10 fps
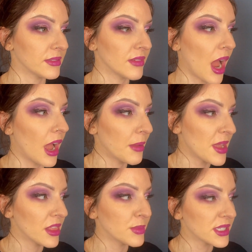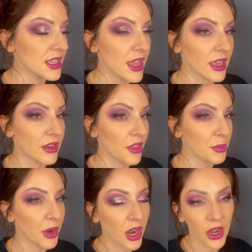I made the mistake, not the
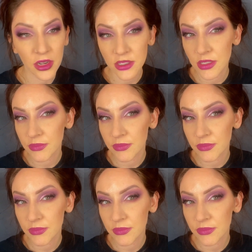product,